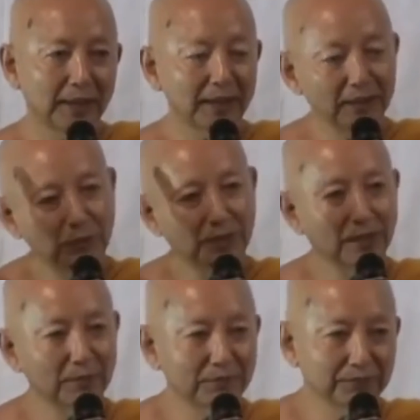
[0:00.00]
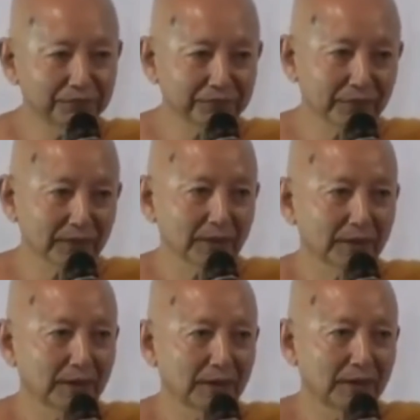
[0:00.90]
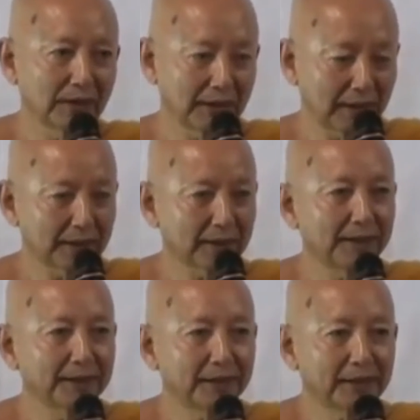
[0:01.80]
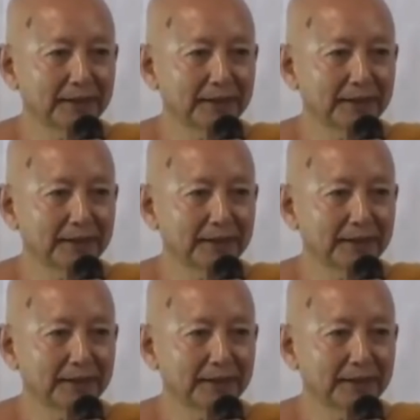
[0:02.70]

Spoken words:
and he became an Arahant.